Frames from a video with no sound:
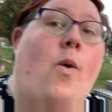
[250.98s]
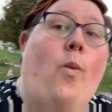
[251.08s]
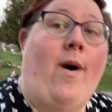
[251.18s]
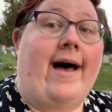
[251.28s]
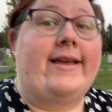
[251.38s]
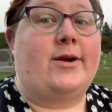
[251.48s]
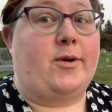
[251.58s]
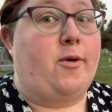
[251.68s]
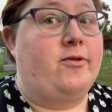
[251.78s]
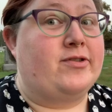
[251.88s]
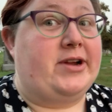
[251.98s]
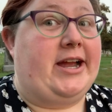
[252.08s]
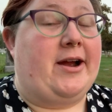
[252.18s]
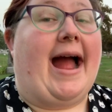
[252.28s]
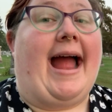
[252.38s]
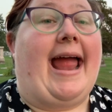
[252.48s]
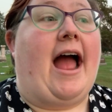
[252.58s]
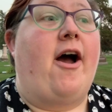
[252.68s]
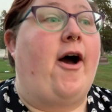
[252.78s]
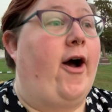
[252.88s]
while you're over here,
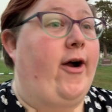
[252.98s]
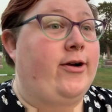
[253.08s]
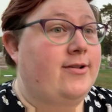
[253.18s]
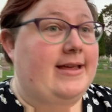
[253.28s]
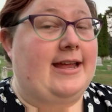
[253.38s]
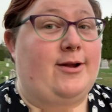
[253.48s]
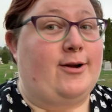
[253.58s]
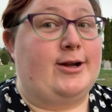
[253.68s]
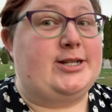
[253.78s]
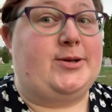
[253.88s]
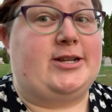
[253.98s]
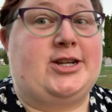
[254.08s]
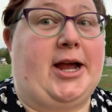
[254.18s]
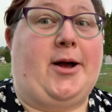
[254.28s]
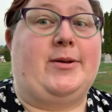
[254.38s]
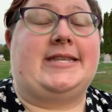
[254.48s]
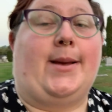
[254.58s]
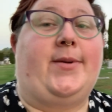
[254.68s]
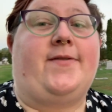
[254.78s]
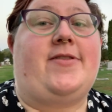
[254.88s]
I heartily encourage you to check out
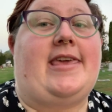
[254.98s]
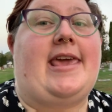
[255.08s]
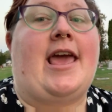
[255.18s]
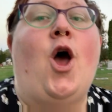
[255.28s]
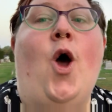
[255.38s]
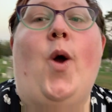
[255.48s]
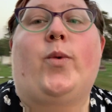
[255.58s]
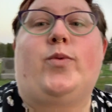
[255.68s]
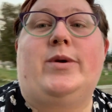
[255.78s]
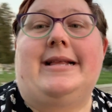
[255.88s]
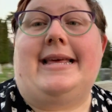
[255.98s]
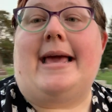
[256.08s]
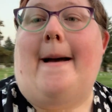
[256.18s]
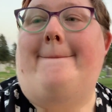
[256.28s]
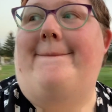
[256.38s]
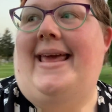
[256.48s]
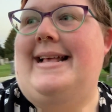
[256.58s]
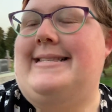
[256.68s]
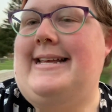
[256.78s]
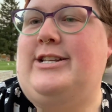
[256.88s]
some of the really
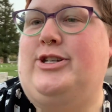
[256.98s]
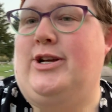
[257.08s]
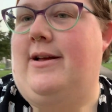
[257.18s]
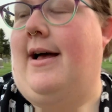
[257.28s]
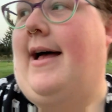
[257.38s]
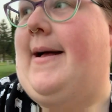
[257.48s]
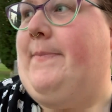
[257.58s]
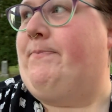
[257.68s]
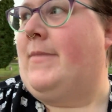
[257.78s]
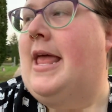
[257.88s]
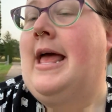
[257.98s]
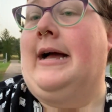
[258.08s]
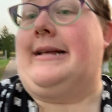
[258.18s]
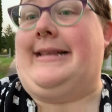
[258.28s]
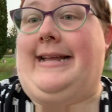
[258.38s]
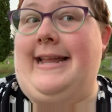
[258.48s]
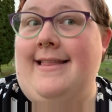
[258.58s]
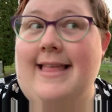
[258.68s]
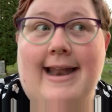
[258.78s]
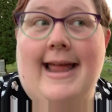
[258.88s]
amazing um,
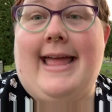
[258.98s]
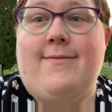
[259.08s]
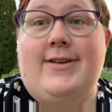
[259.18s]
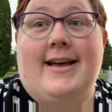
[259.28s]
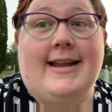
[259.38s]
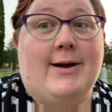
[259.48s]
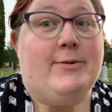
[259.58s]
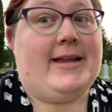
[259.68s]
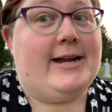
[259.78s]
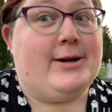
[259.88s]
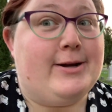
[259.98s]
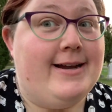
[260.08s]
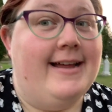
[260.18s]
cleaning that I have done out here.